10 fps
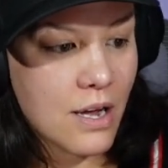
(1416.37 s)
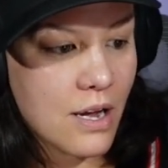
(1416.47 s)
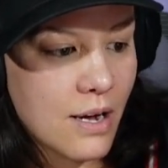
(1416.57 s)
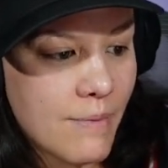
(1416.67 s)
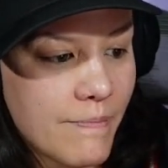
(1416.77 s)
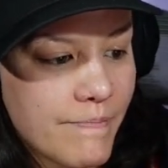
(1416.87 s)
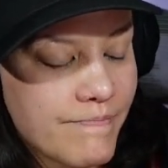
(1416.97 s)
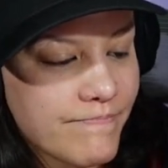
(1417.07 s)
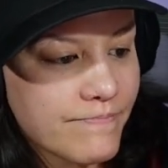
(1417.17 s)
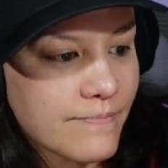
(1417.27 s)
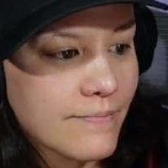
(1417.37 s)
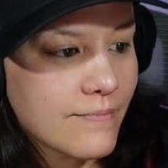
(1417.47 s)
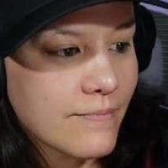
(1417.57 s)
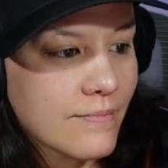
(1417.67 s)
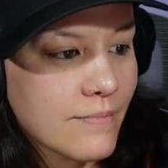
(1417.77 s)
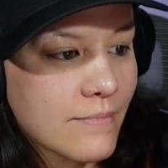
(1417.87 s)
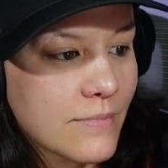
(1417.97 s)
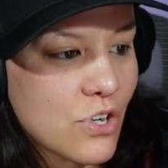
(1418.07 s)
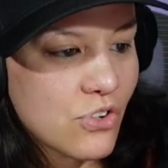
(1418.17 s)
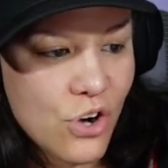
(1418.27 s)
um,
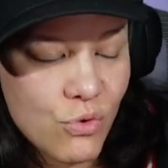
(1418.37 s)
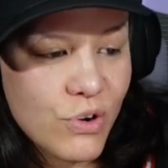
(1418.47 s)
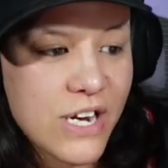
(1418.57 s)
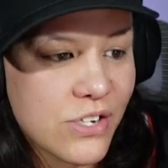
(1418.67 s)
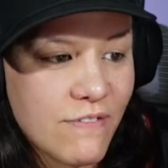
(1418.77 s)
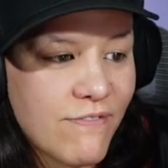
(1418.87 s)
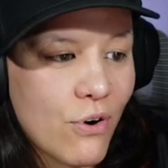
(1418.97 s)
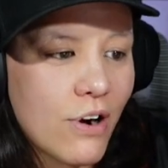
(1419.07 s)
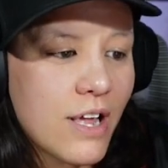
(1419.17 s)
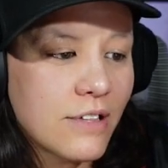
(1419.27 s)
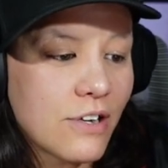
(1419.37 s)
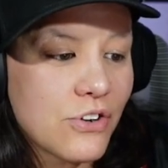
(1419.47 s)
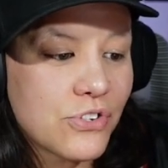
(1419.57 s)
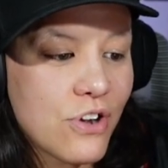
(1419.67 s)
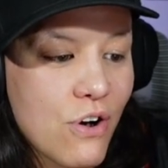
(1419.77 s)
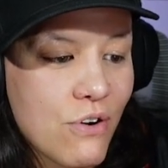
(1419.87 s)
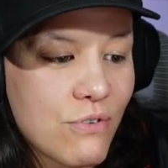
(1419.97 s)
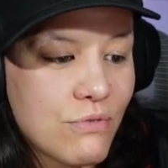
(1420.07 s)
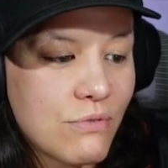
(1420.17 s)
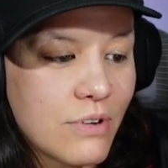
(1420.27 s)
there's no reason for it. There's
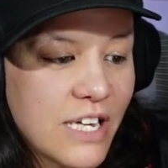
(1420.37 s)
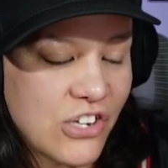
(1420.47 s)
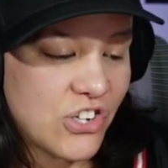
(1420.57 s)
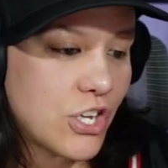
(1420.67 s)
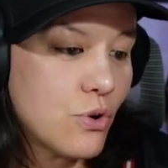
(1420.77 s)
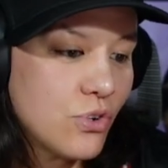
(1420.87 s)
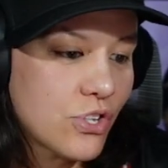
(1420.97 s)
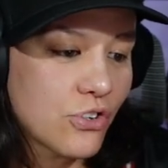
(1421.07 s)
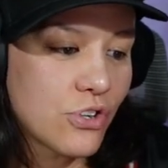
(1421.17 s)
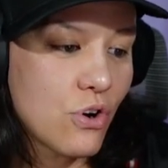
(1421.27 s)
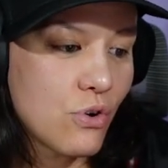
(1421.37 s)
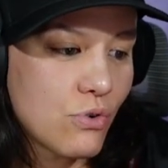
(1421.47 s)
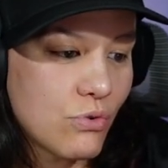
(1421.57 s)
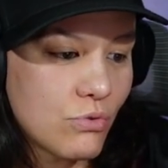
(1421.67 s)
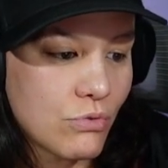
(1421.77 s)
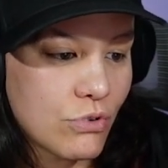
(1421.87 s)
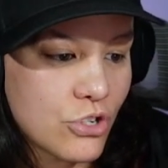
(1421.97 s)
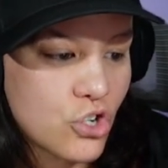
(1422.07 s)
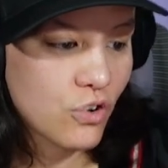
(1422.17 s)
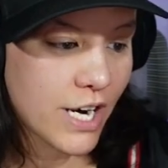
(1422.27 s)
no excuse. There's no
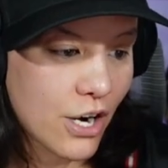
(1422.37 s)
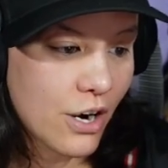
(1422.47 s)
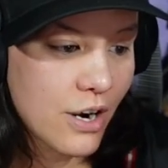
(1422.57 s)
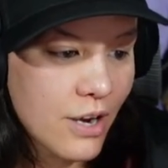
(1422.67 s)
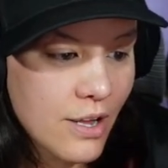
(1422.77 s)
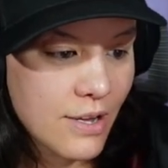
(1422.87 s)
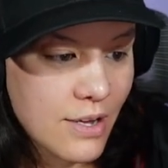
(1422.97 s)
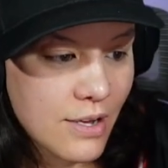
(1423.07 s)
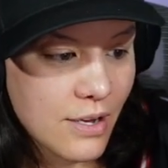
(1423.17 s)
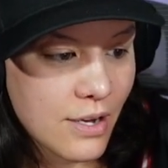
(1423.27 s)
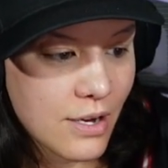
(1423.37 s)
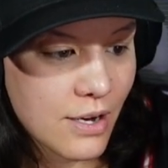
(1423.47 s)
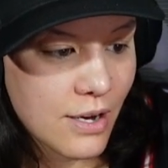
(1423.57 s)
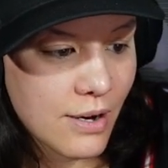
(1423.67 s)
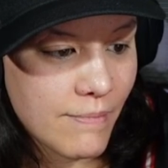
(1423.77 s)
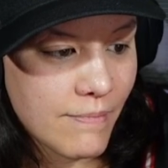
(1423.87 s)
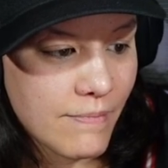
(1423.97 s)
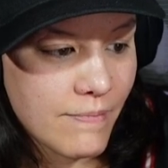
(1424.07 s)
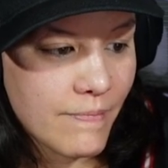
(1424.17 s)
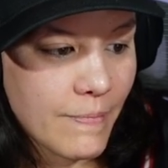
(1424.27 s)
trigger. Um,
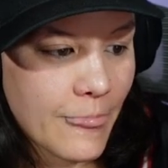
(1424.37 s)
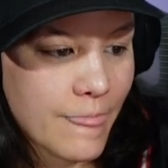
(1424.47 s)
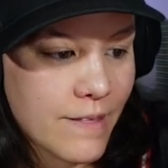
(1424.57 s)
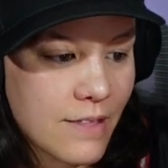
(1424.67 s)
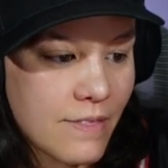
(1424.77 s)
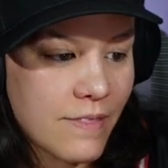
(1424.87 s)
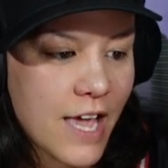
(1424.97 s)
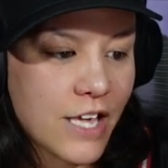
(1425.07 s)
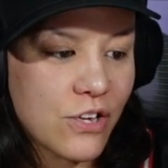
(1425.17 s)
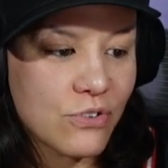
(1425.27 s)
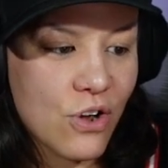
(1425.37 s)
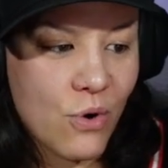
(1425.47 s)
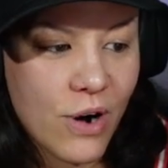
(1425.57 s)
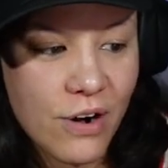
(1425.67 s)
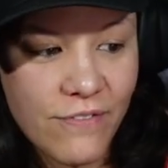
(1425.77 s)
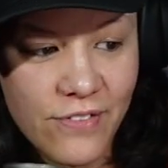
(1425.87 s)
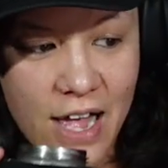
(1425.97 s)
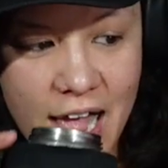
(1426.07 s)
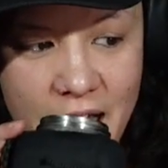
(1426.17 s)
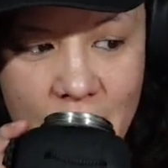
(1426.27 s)
thank you, Nowhere to
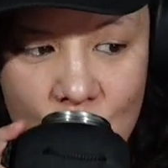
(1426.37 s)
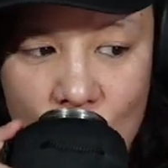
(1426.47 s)
Fly.